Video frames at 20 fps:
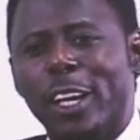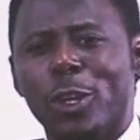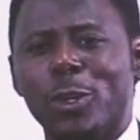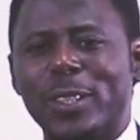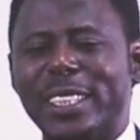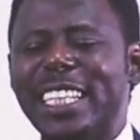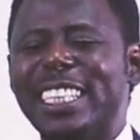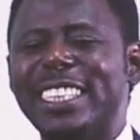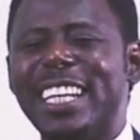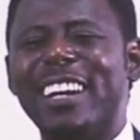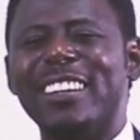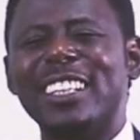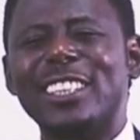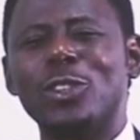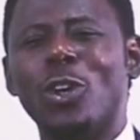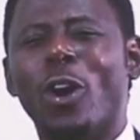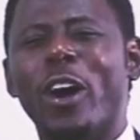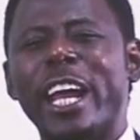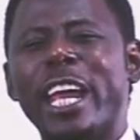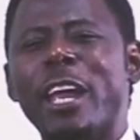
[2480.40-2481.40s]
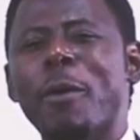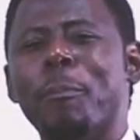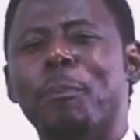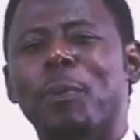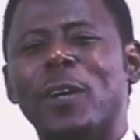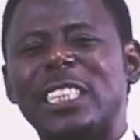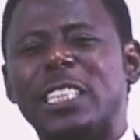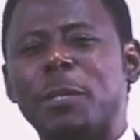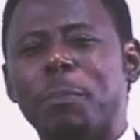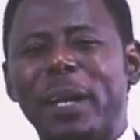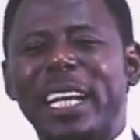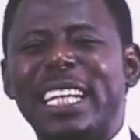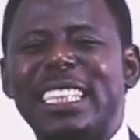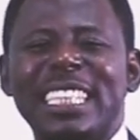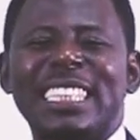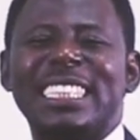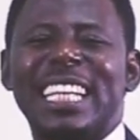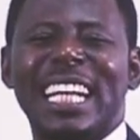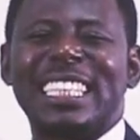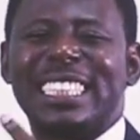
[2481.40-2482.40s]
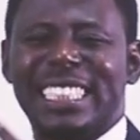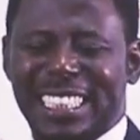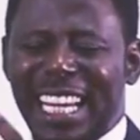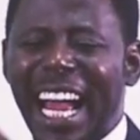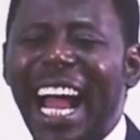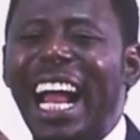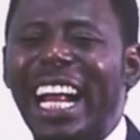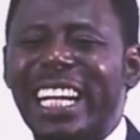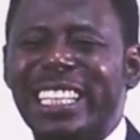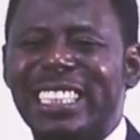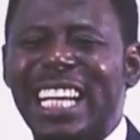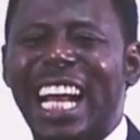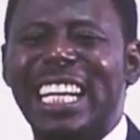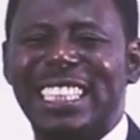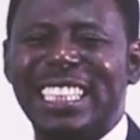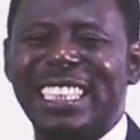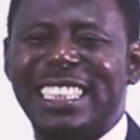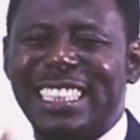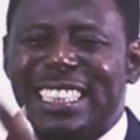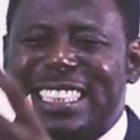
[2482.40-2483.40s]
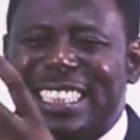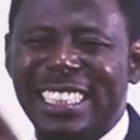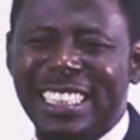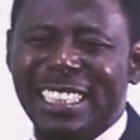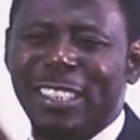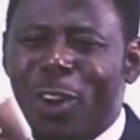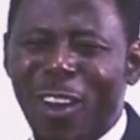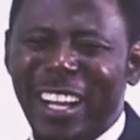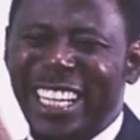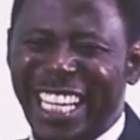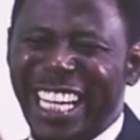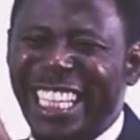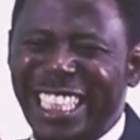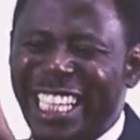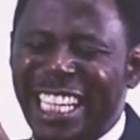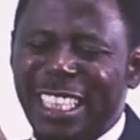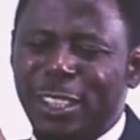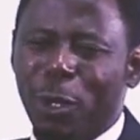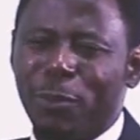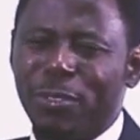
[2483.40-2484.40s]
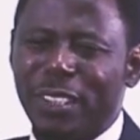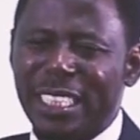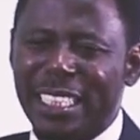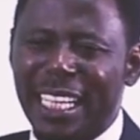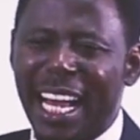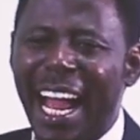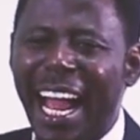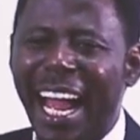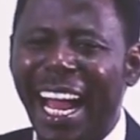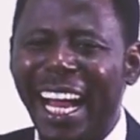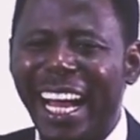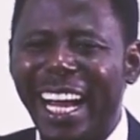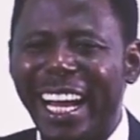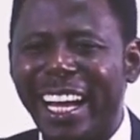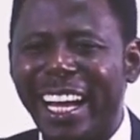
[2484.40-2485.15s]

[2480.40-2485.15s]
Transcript: You see, there is no impossibility that stands at the ruggedness of desire.